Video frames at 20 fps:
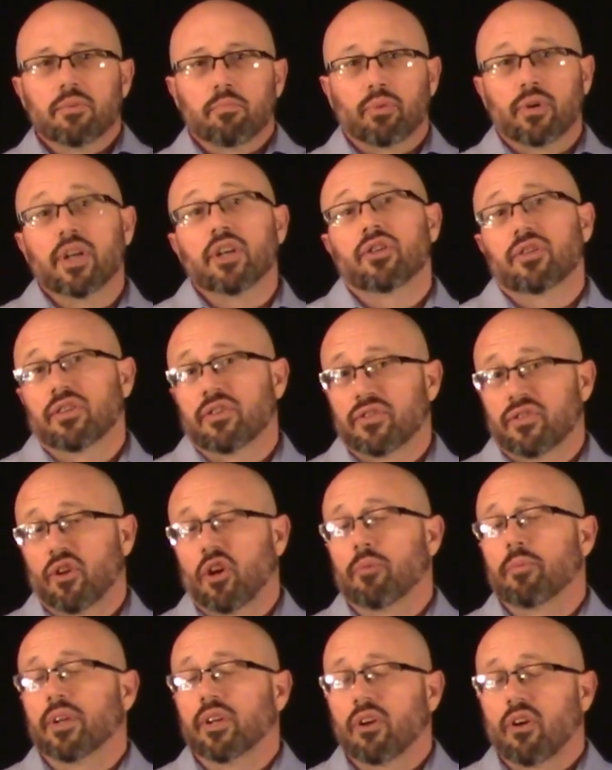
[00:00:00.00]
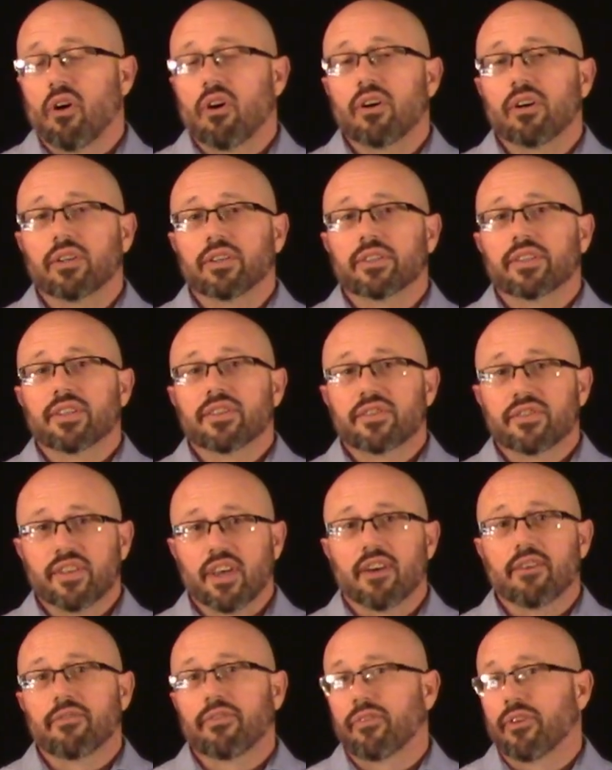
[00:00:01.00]
preached a sermon called
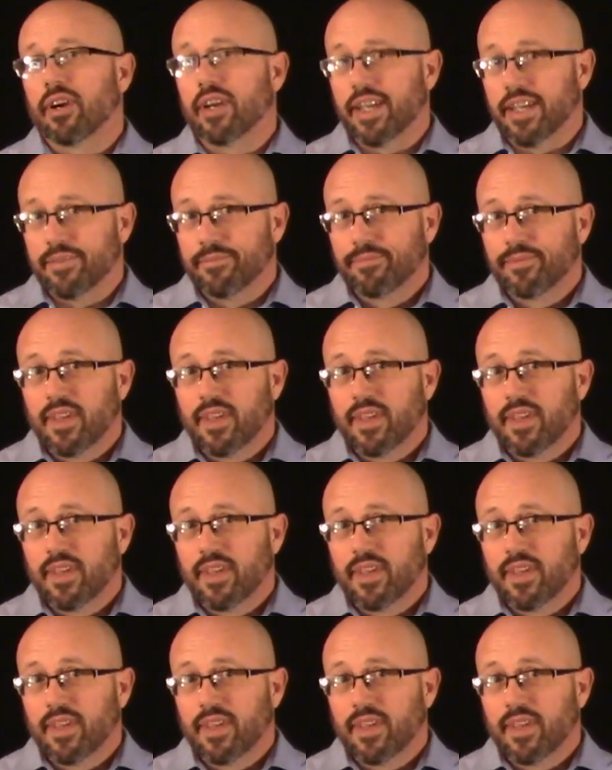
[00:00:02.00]
Set Free.